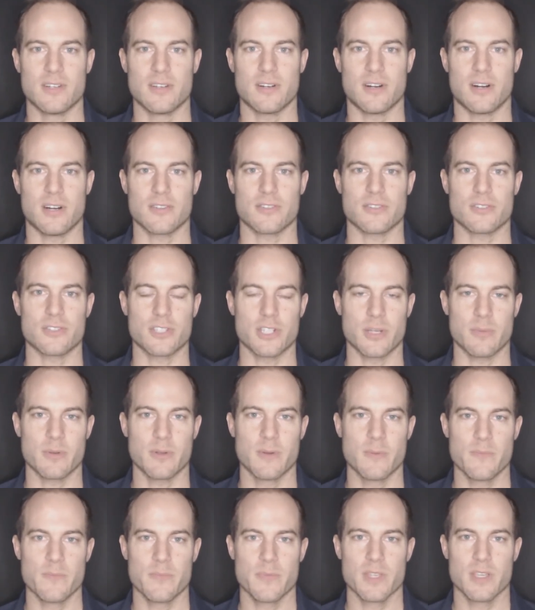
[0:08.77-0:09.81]
authorship?
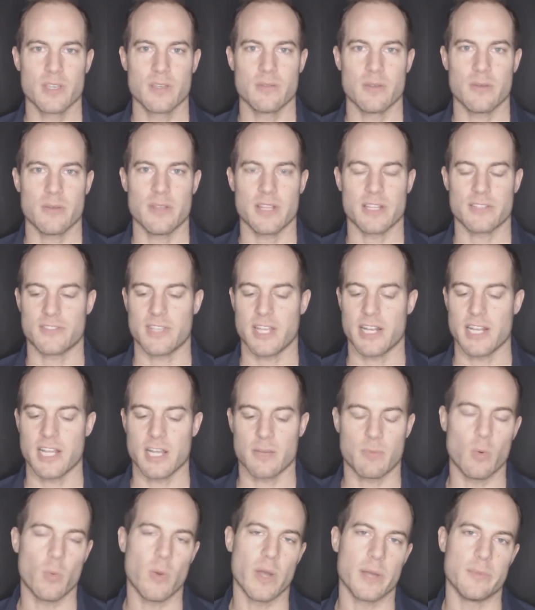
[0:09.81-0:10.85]
Maybe that's setting
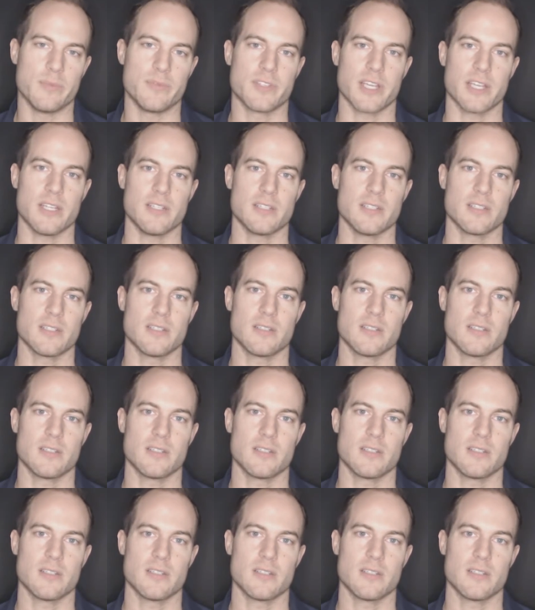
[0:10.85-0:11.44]
up a website.